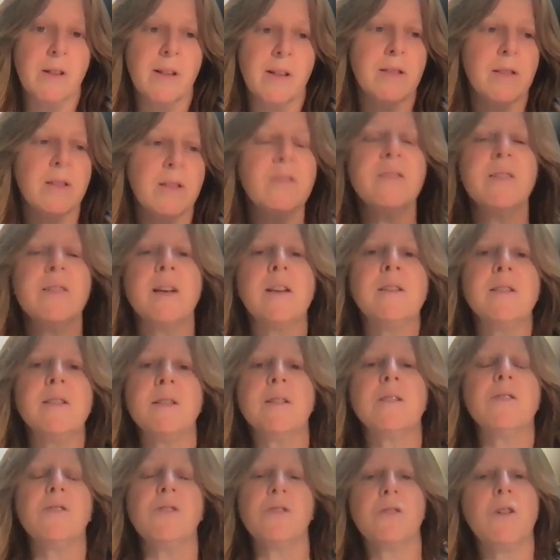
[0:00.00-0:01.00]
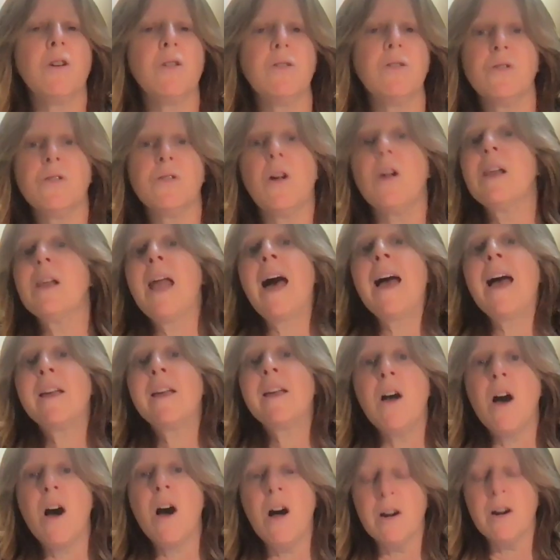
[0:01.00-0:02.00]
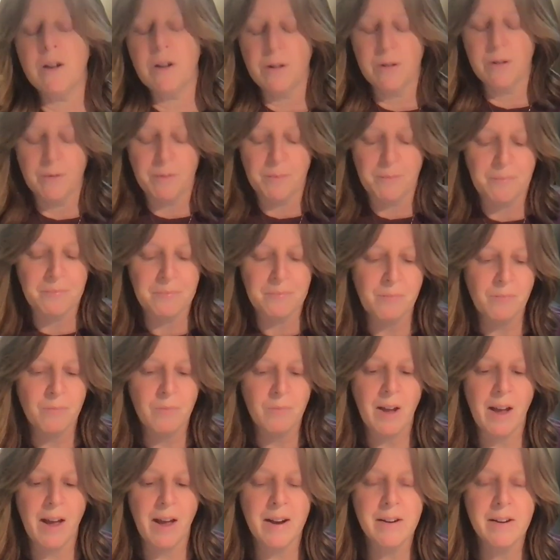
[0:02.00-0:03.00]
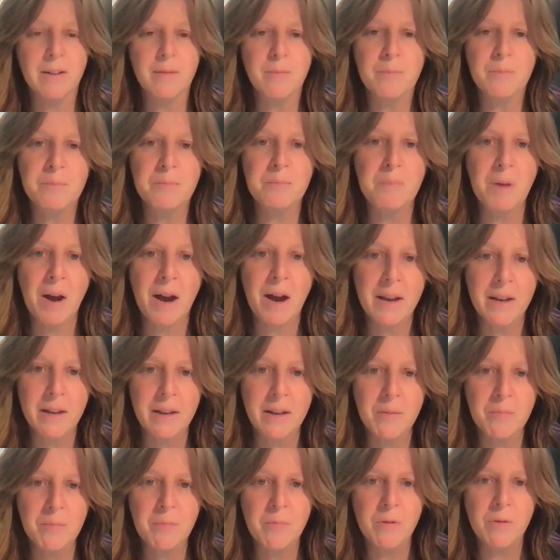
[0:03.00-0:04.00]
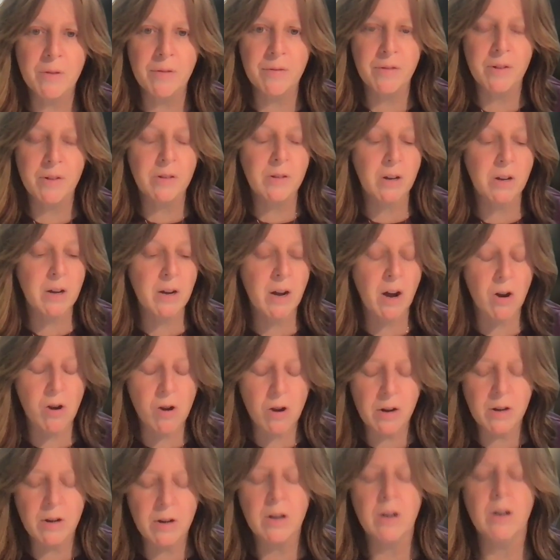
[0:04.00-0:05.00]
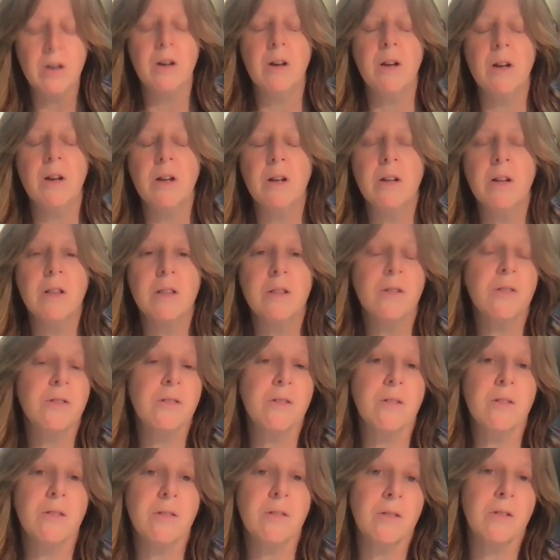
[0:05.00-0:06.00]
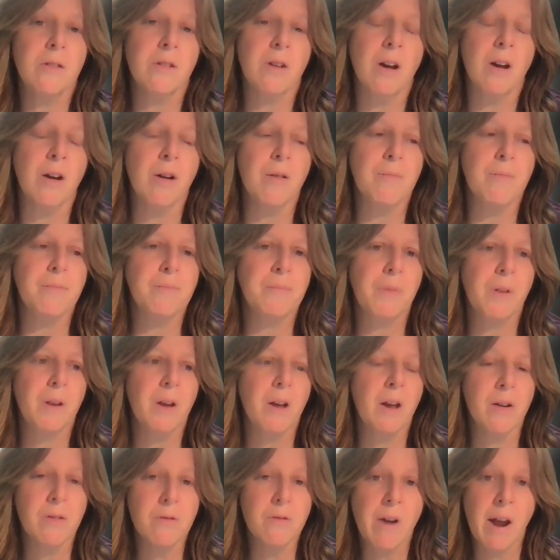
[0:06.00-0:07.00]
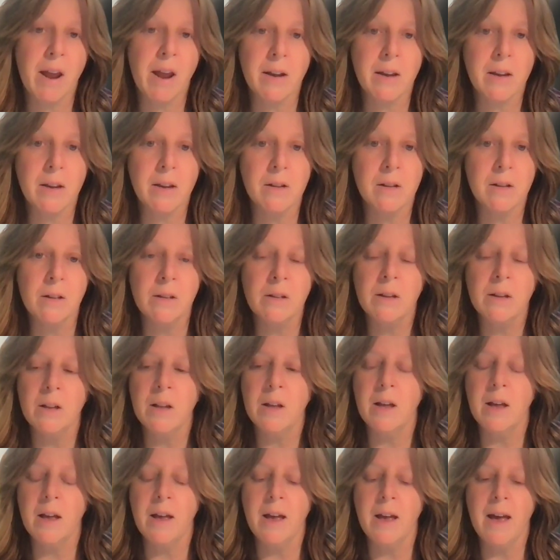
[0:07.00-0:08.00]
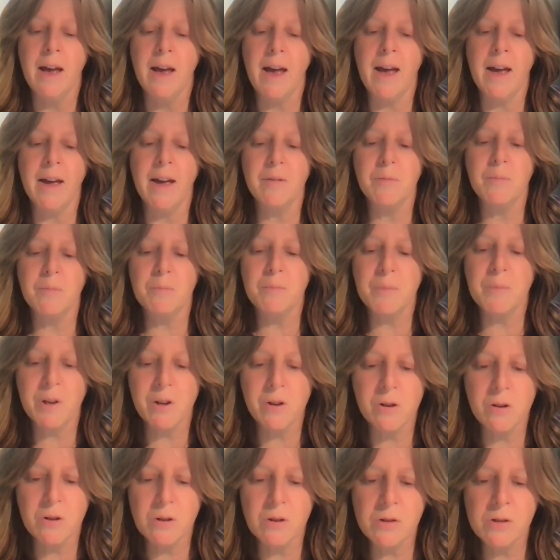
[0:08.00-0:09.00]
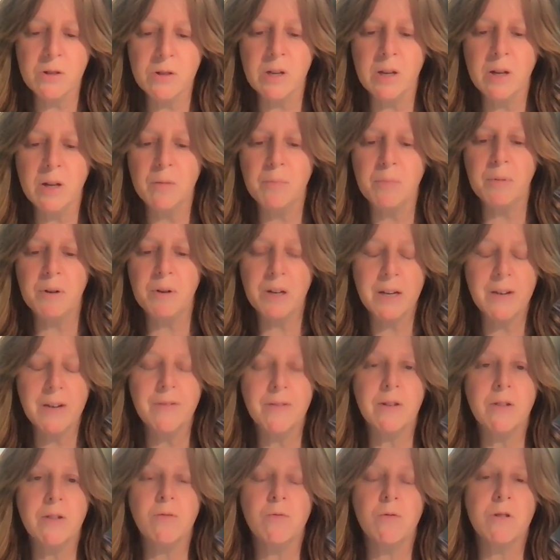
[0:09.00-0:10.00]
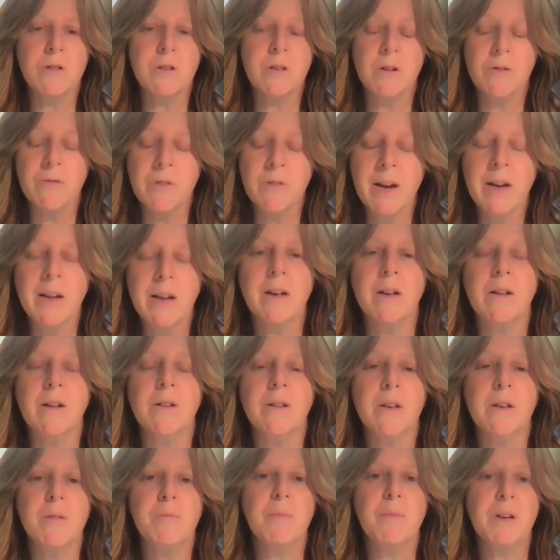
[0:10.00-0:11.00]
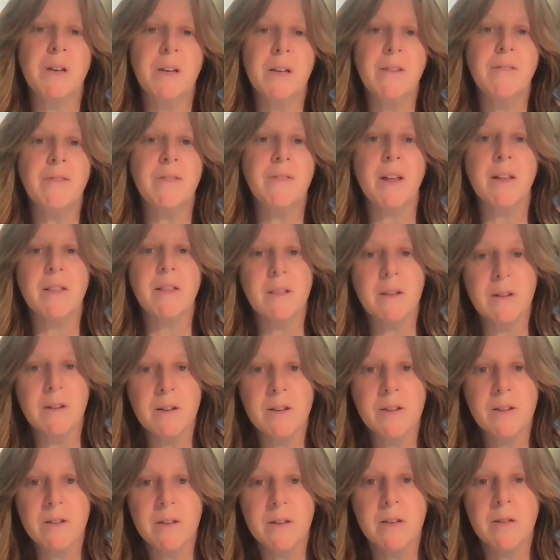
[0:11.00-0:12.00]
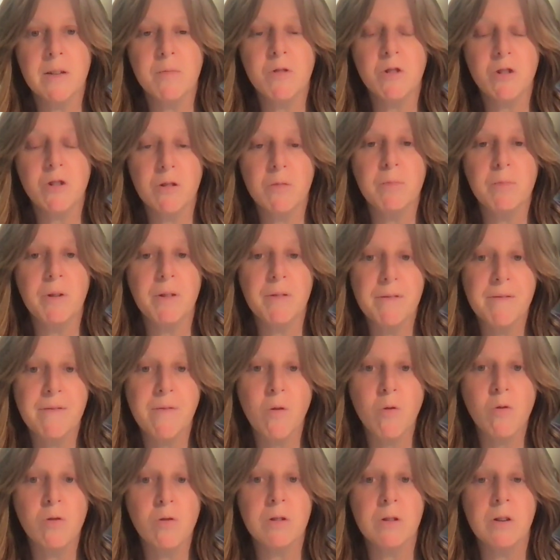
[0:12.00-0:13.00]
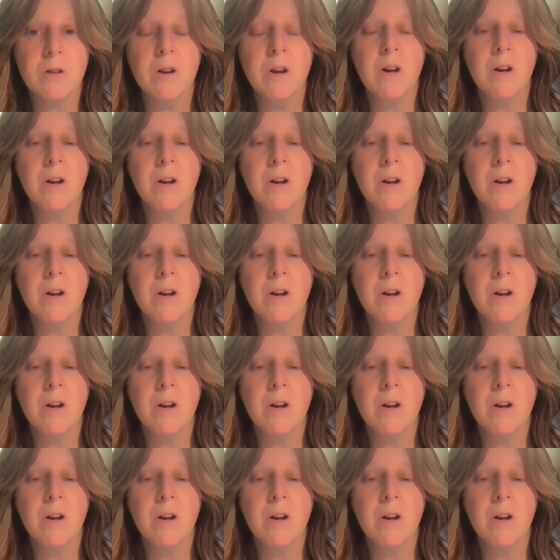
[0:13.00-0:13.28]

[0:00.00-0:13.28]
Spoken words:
that the sticks and the stones are like God. And by him, the Vilna Gaon, this is heretical. And because he believed it was heretical, he believed that the Hasidim should be fought